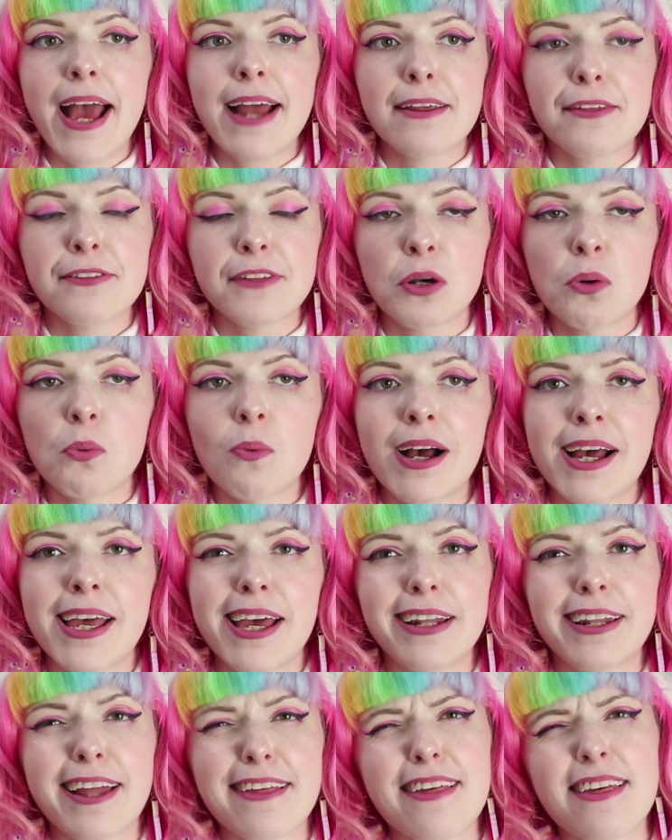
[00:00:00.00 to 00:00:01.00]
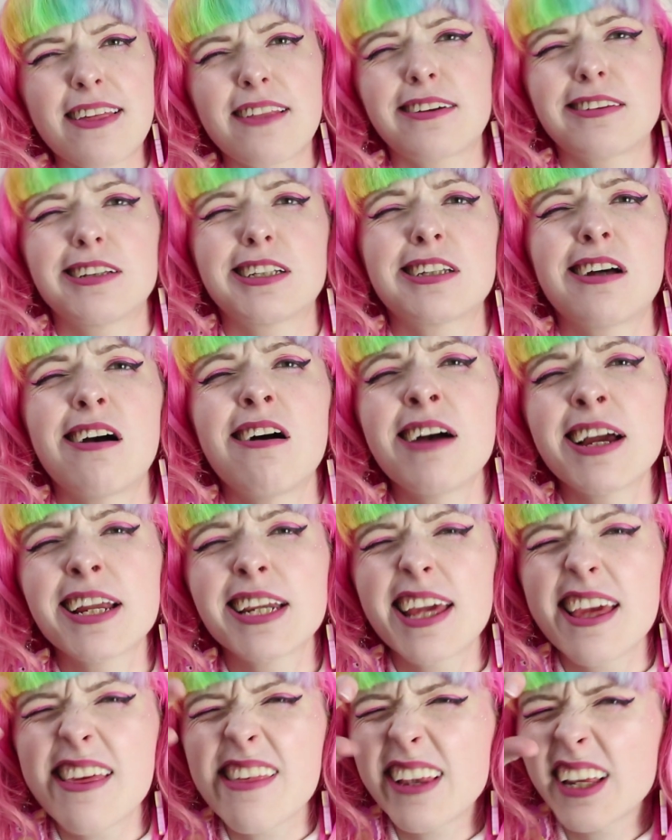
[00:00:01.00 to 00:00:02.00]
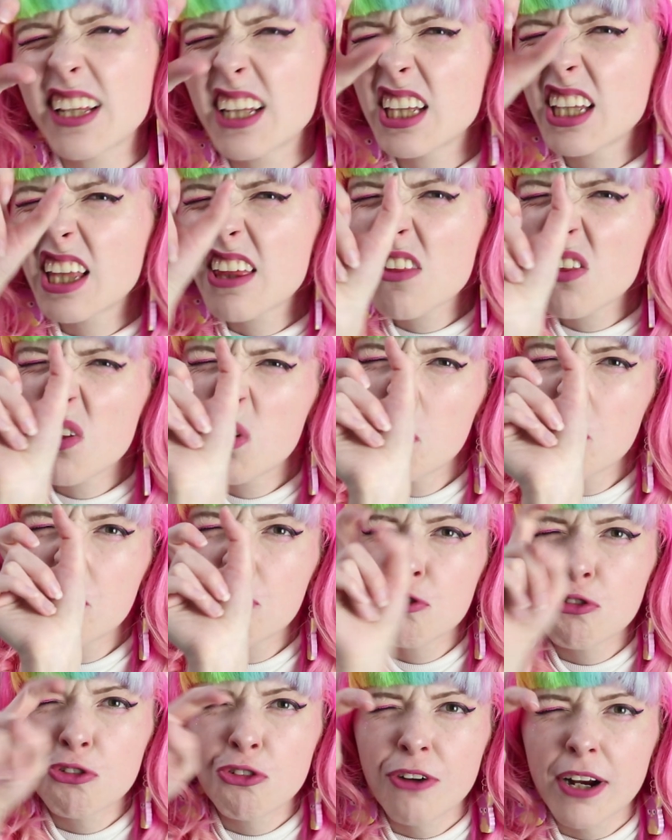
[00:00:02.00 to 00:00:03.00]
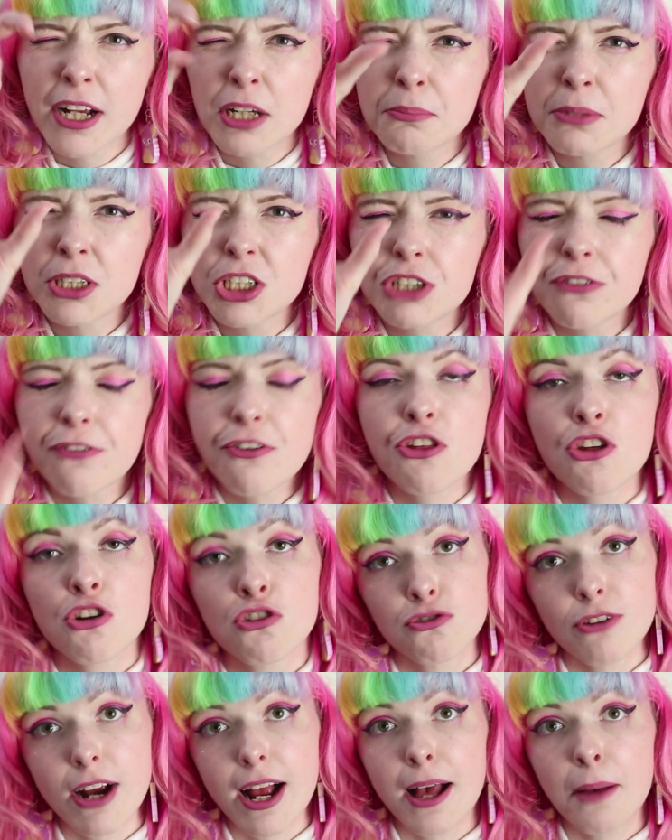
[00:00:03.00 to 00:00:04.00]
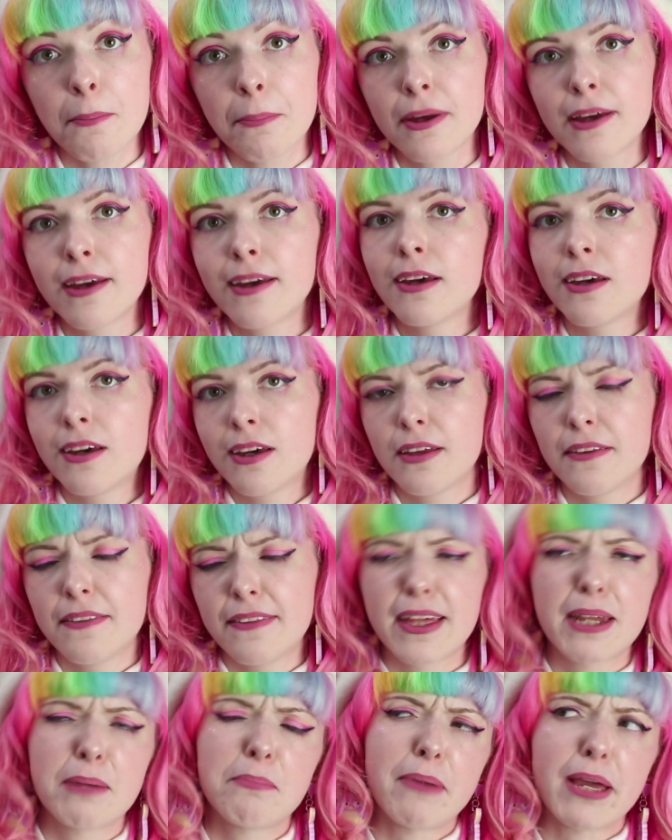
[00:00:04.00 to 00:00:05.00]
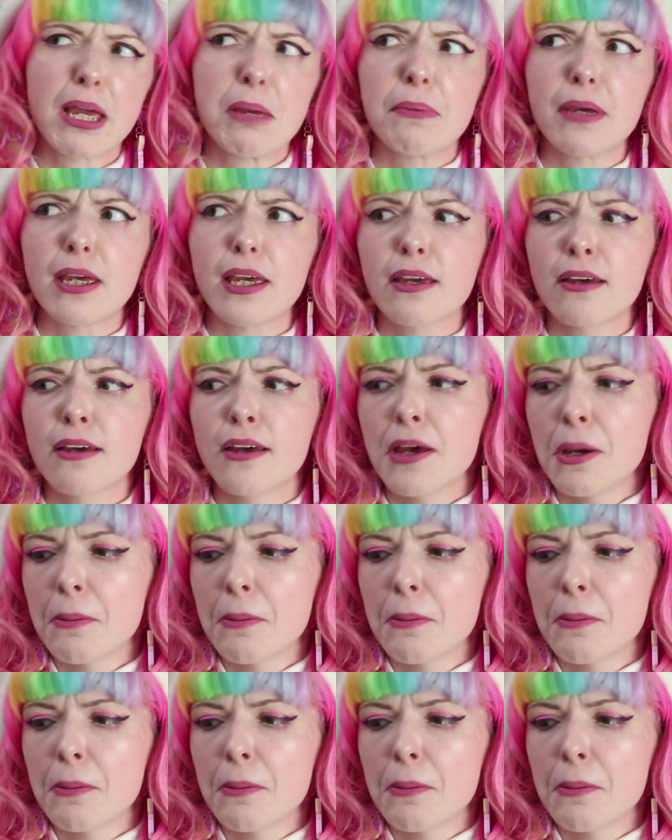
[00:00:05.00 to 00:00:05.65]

anything away unless it's like the tiniest littlest fragment of scrap, then maybe.